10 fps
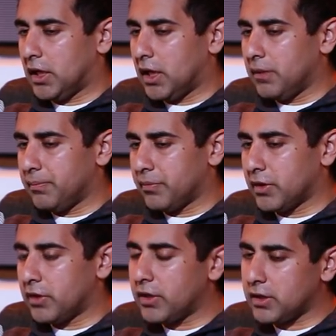
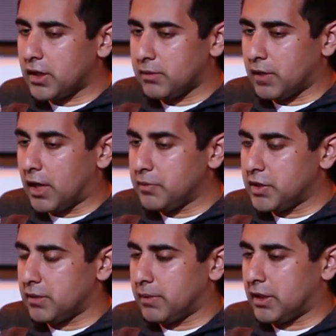The thing that I'm
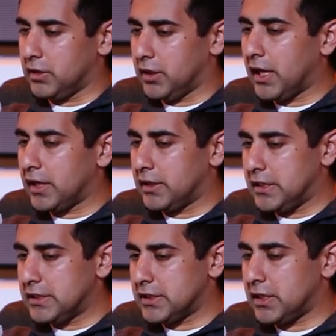thinking about a lot
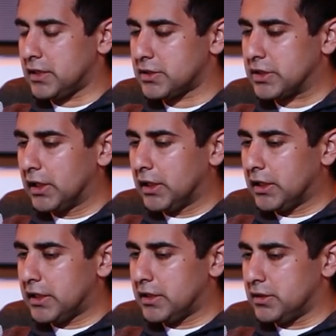these days
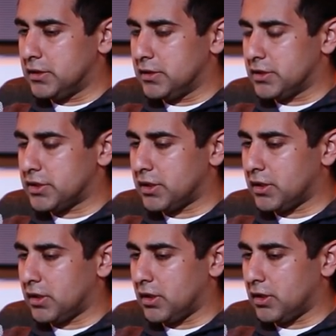is,
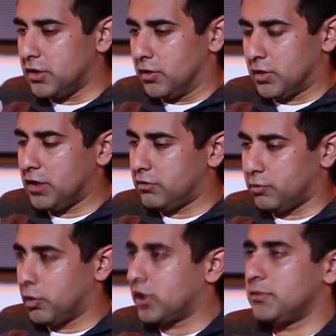kind of
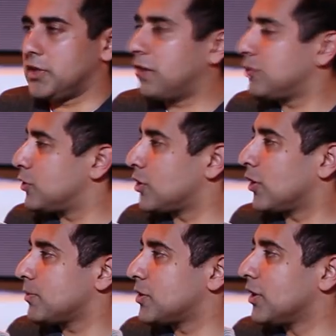what comes after
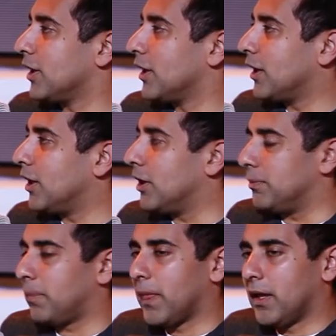startups.
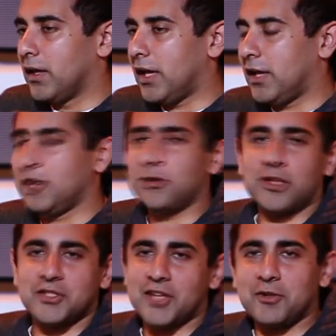And I know
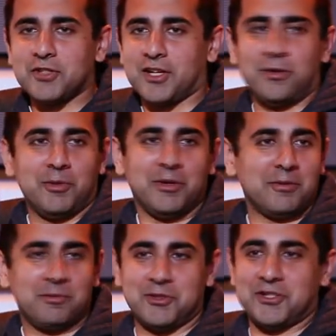that sounds like, "Oh, wait,
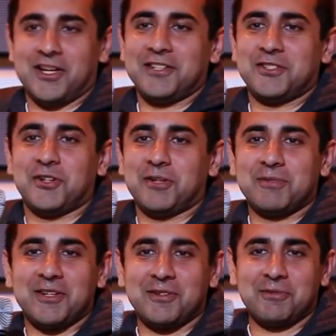we just got to
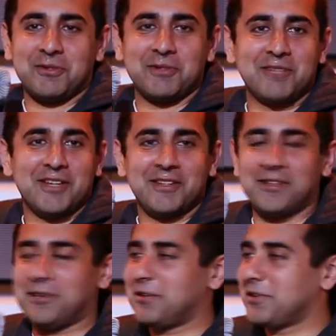startups. What comes out?
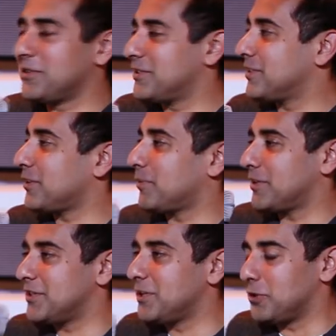How can we talk about
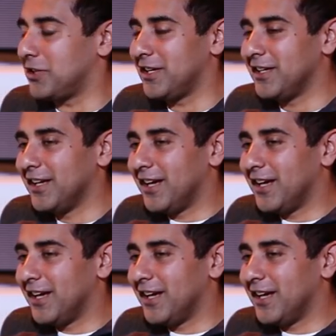the sequel yet?"